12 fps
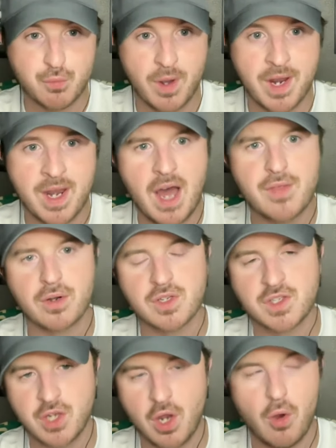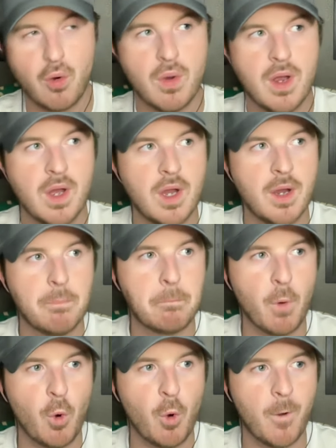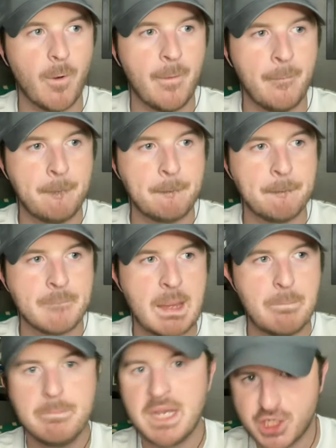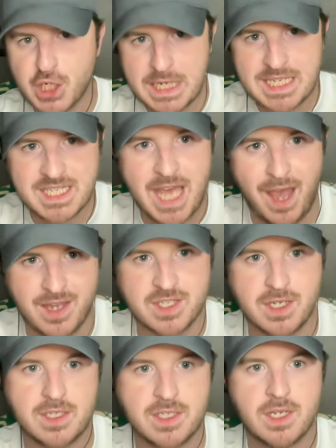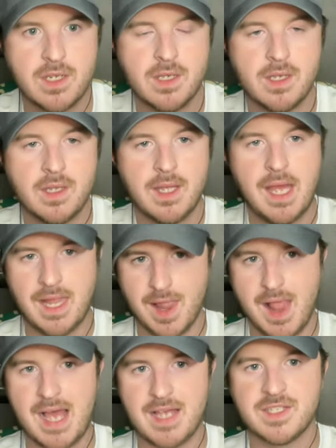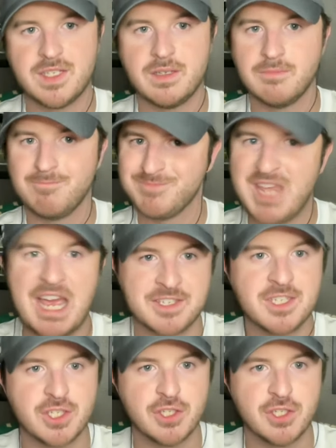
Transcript: one another. So more Michigan, Texas, and less Texas